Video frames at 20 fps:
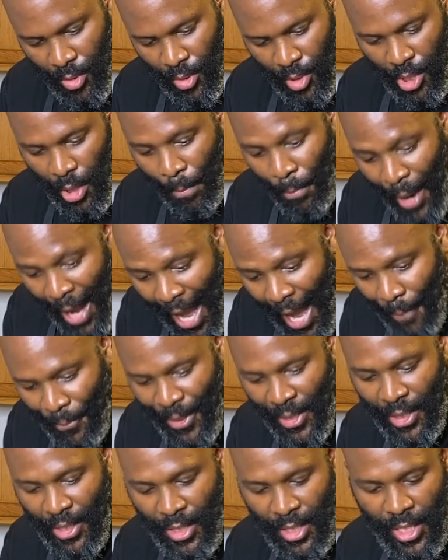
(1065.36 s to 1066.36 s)
to pop
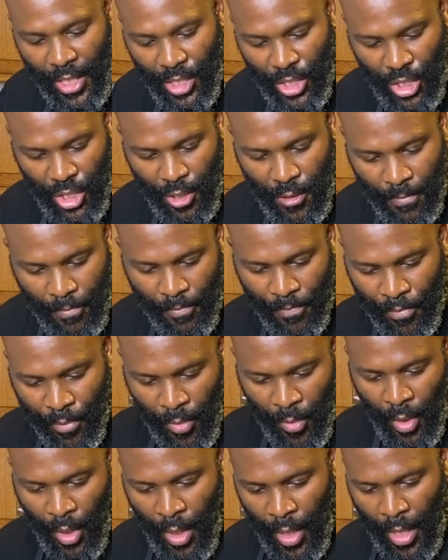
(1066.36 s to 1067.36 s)
in the dish.
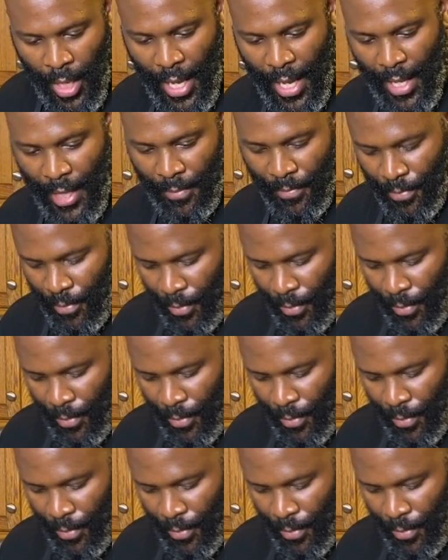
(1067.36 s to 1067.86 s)
And